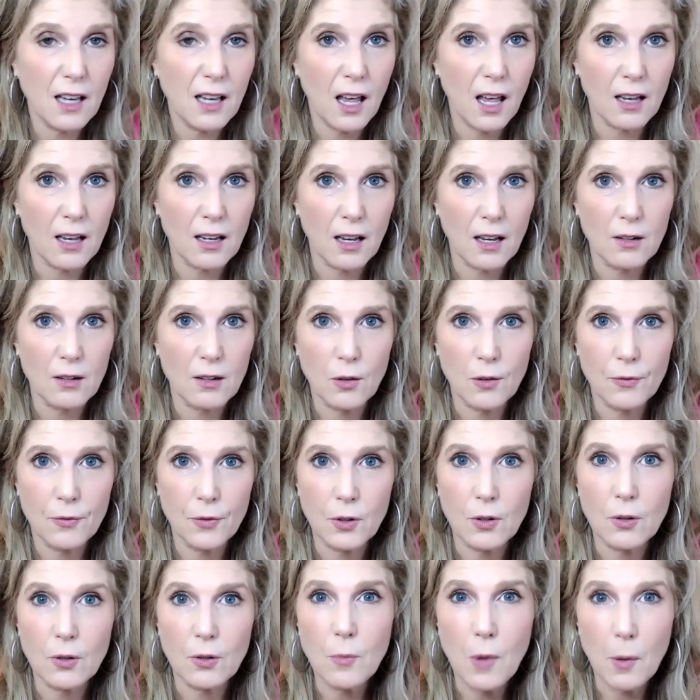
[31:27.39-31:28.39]
I don't know if
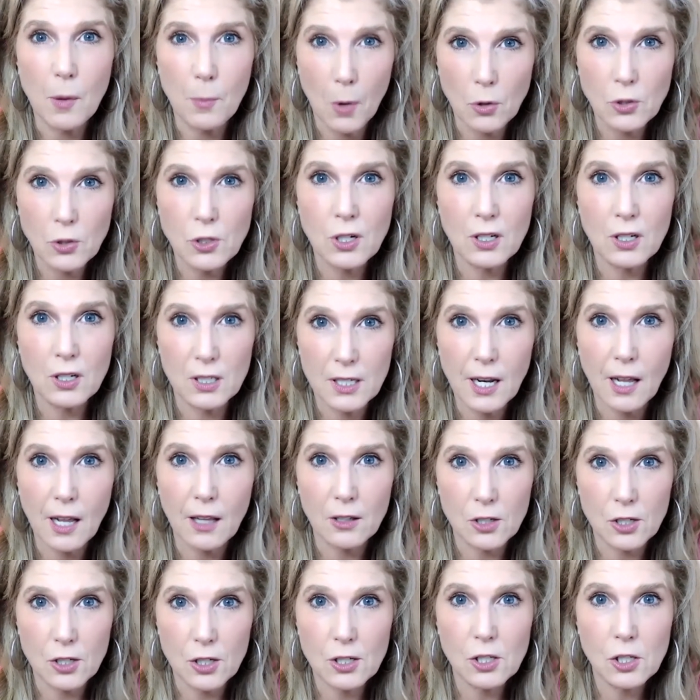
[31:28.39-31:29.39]
Emotional
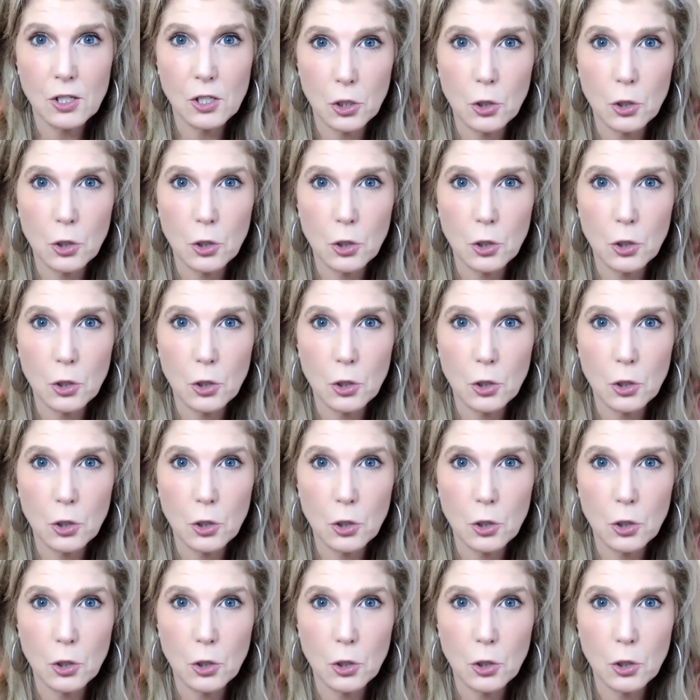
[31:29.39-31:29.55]
Intelligence